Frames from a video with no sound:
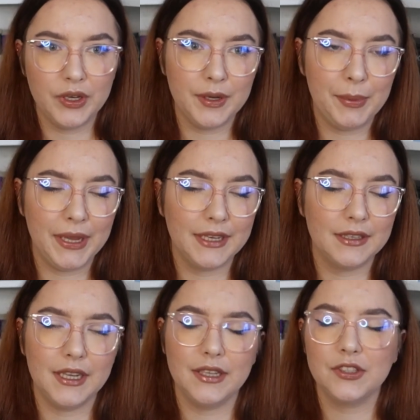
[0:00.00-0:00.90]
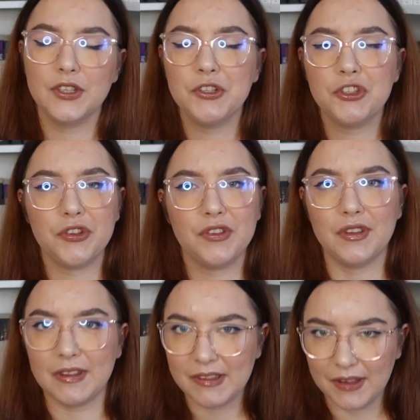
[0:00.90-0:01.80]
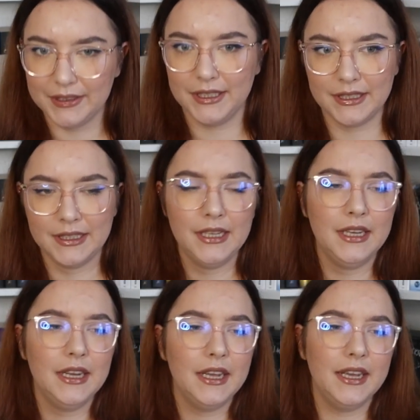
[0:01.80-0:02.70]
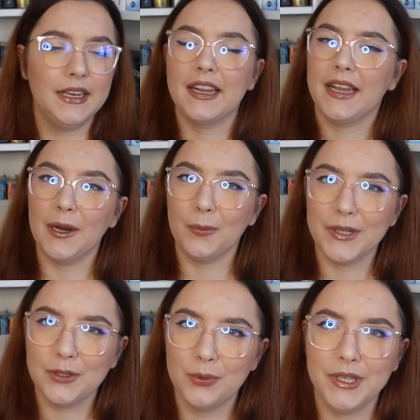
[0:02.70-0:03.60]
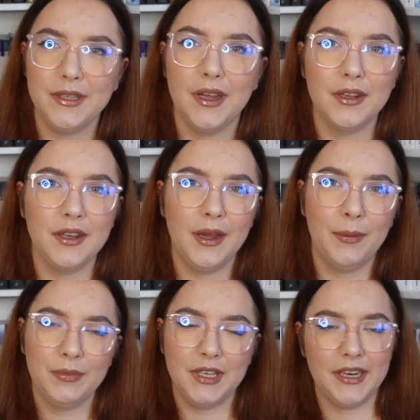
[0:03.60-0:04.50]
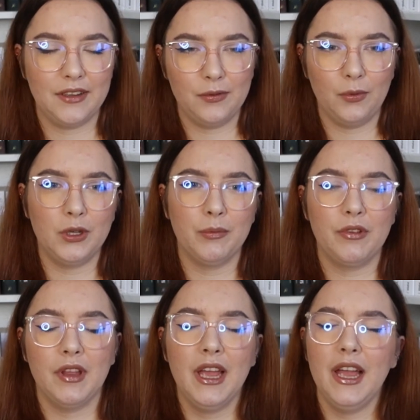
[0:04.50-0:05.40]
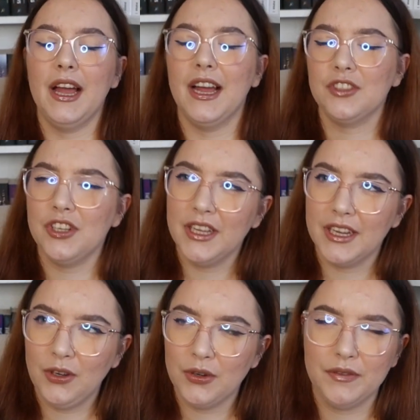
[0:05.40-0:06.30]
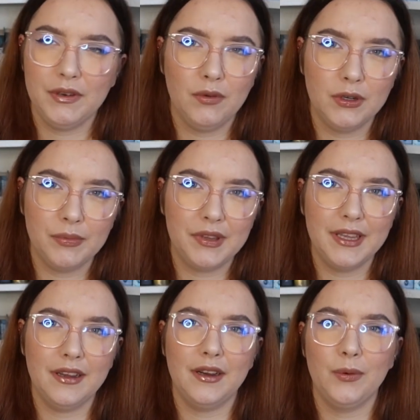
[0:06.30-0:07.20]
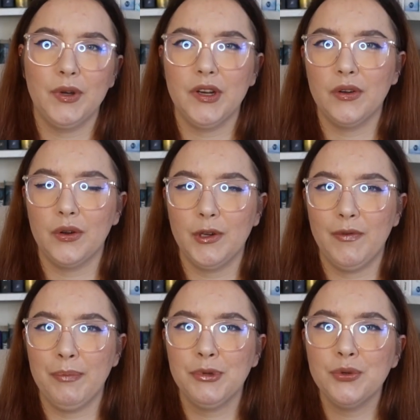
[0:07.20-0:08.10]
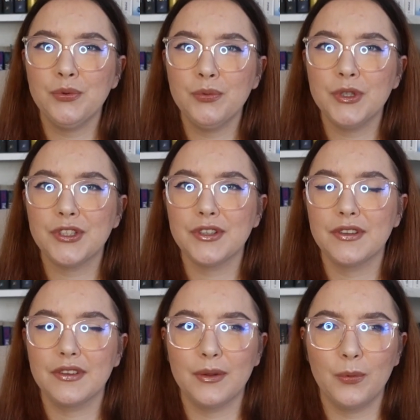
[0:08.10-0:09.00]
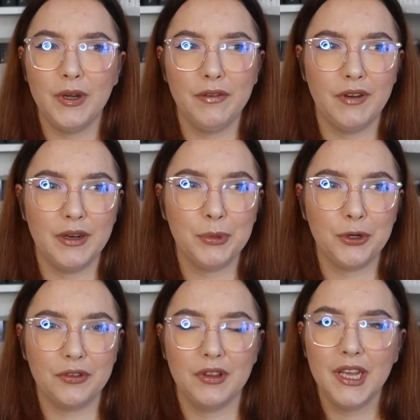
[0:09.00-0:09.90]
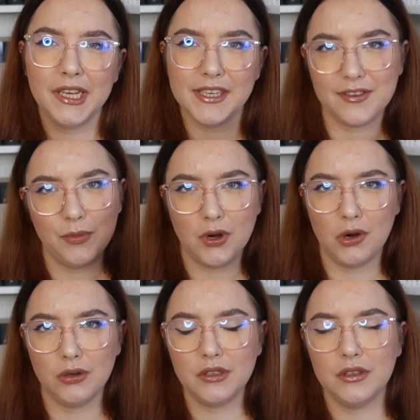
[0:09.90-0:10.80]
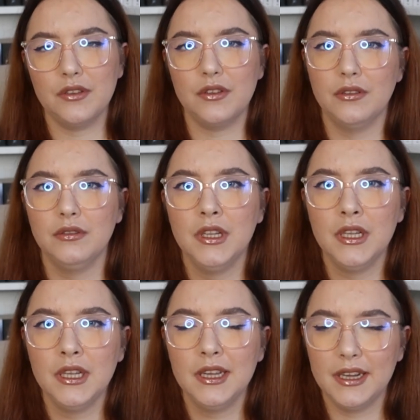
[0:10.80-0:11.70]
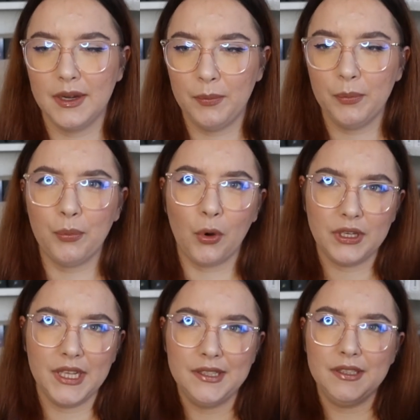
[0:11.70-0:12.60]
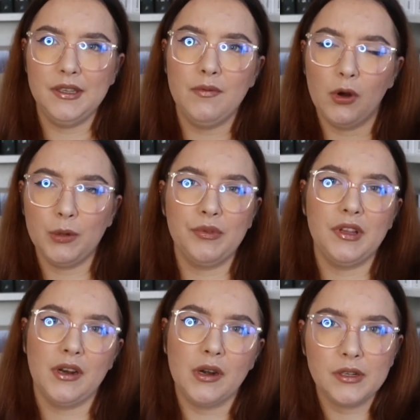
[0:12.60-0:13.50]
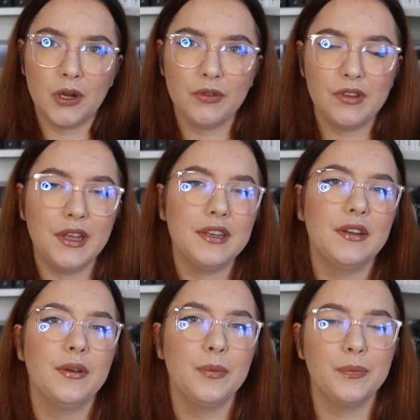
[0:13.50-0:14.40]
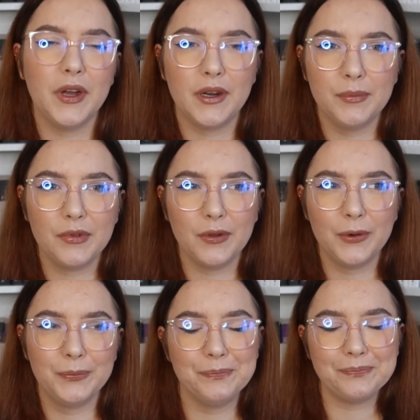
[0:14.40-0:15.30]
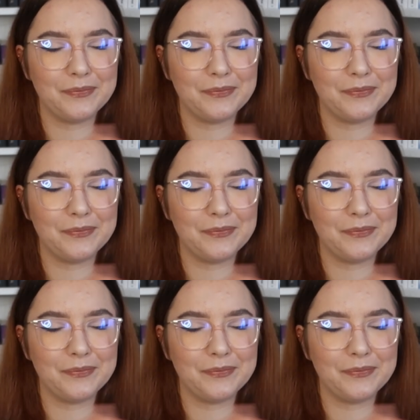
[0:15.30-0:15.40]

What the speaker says: and the pink. It's just stunning, and I can't wait to read the next volumes. Actually, I don't have the volumes here. I read it on the webtoon, which is really fun because there's more out. So more than the volumes that are announced yet. So